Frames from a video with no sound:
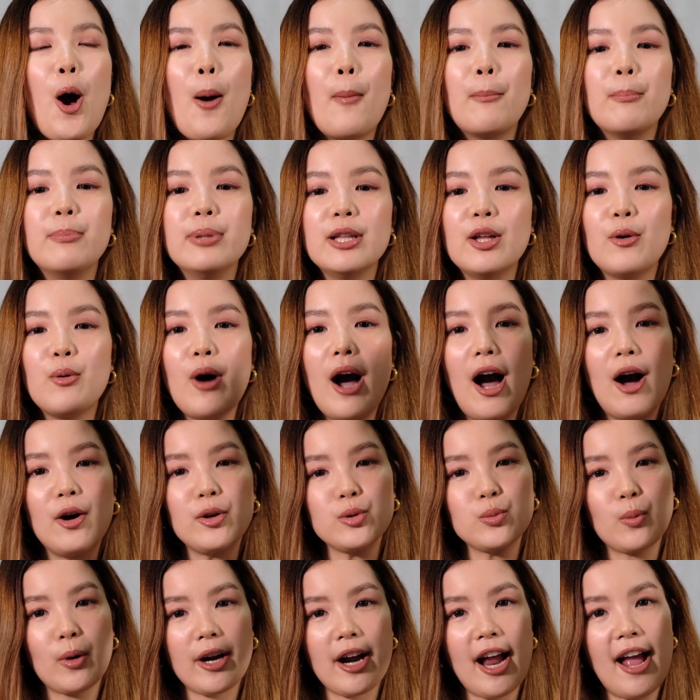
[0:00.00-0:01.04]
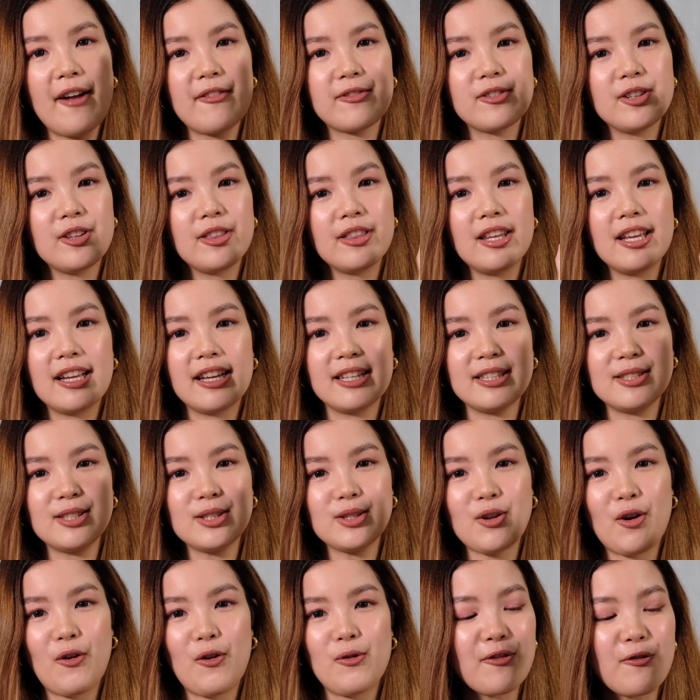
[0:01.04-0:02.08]
blowout where everything is
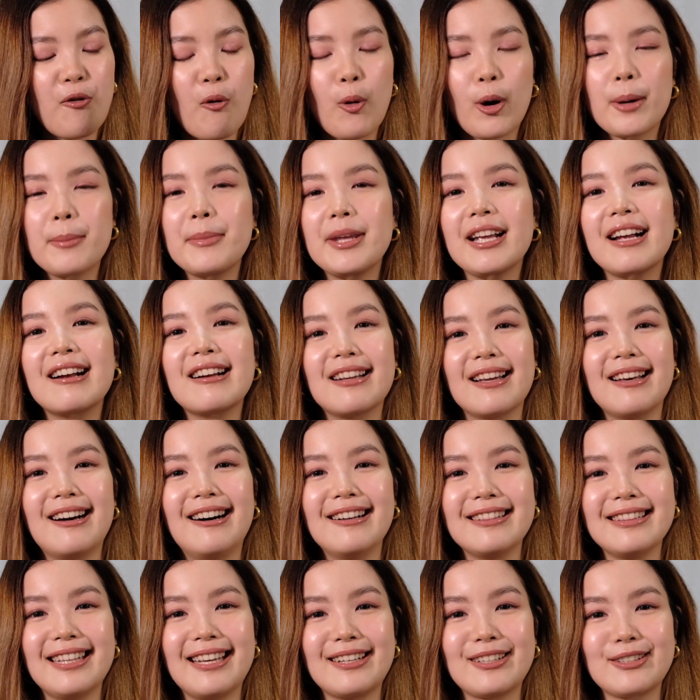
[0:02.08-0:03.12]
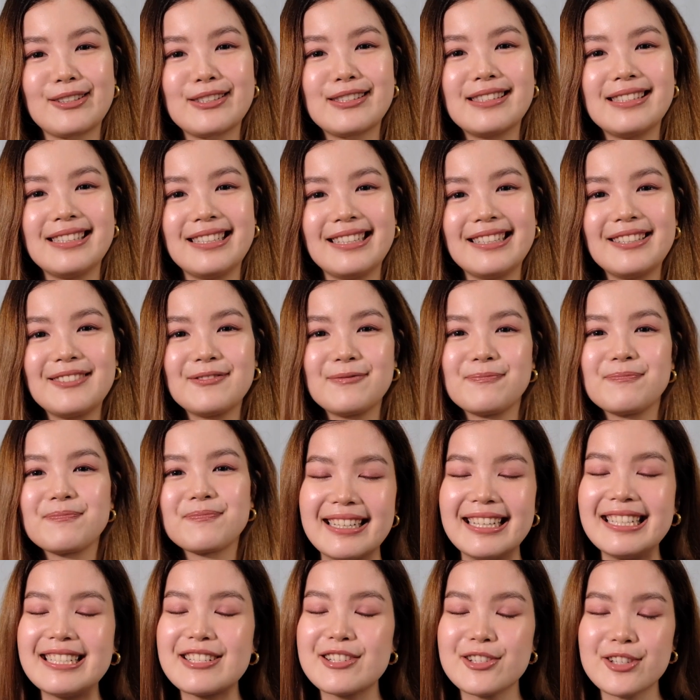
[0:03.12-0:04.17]
forming a letter C.
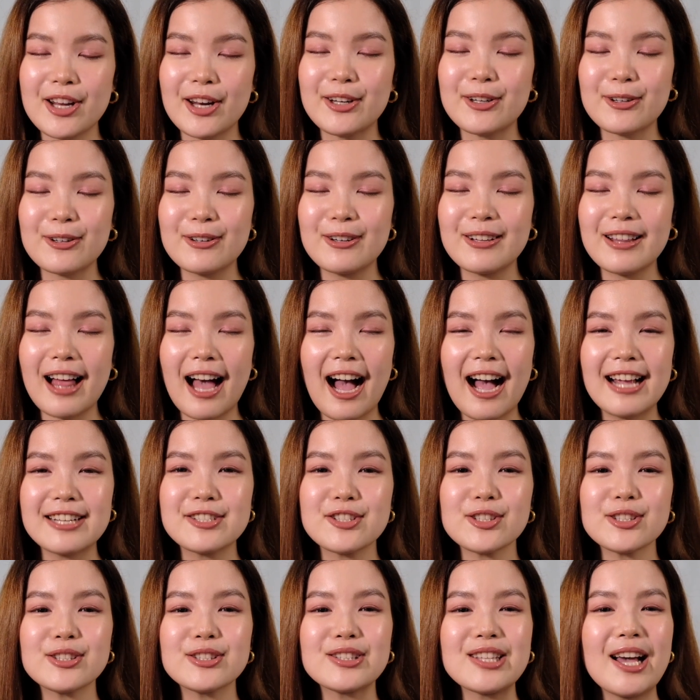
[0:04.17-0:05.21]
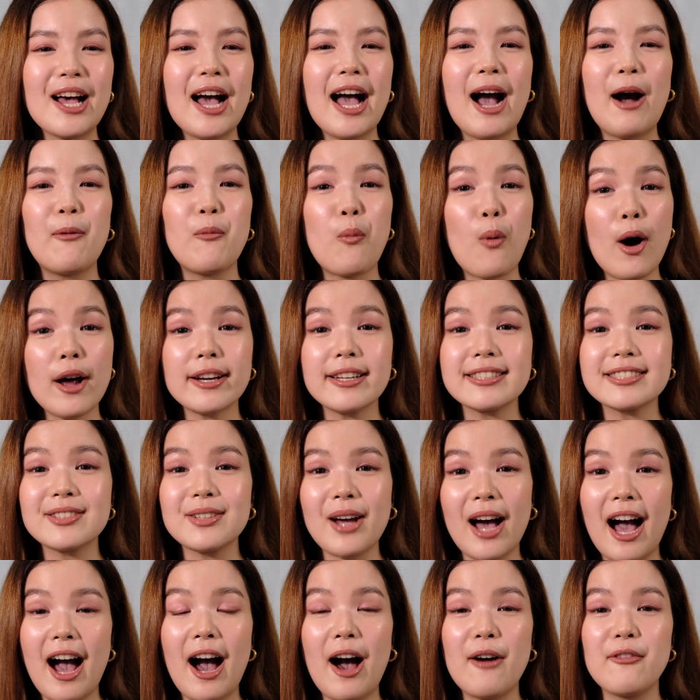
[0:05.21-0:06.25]
In general, I just wanted to
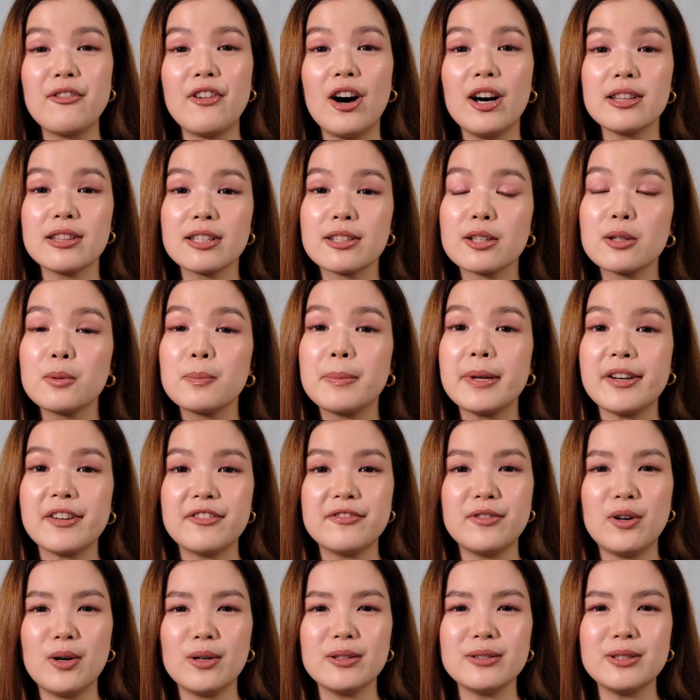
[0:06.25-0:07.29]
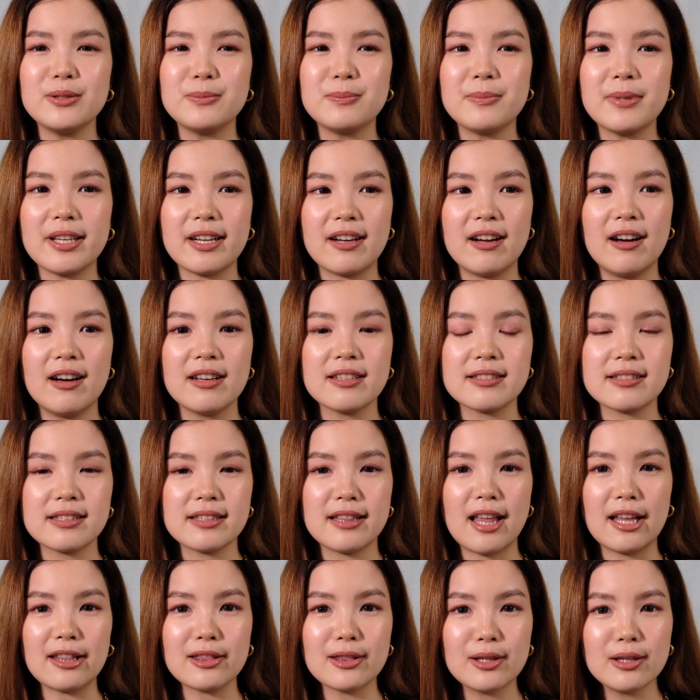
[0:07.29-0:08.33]
have a little bit of volume because
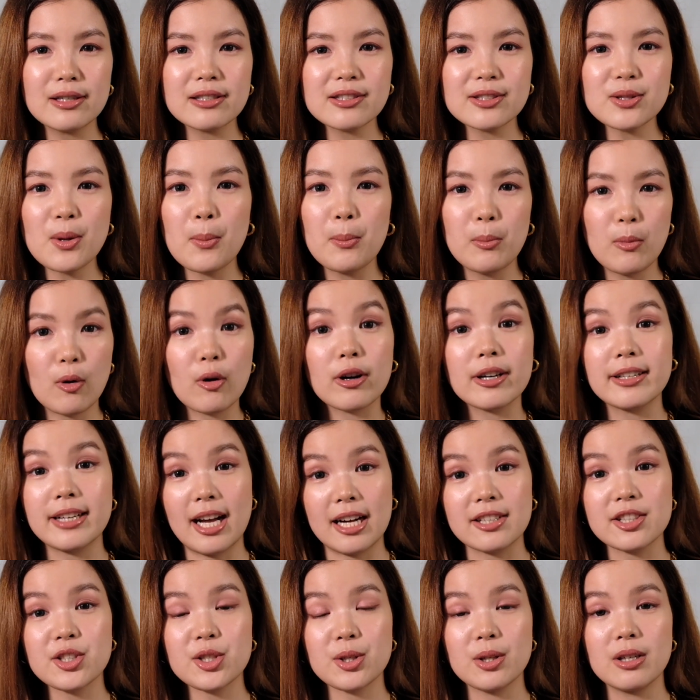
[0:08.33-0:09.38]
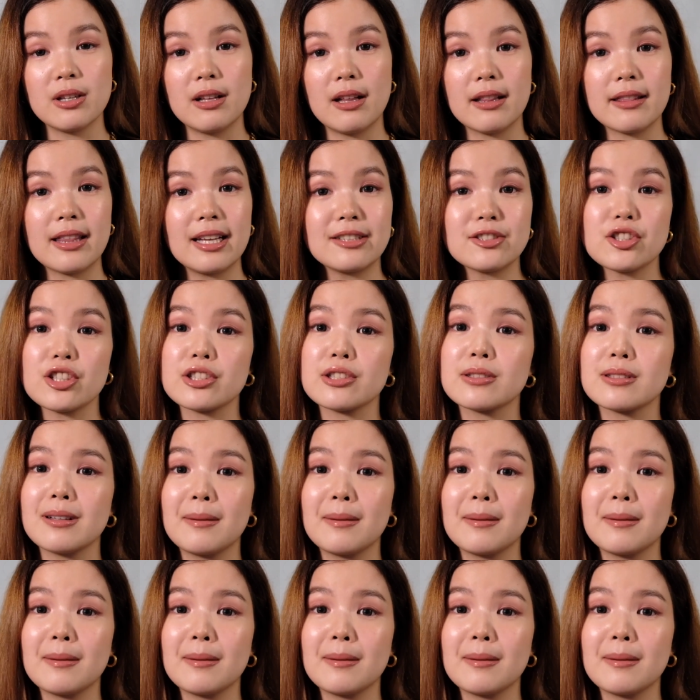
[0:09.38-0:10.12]
that looks more natural than just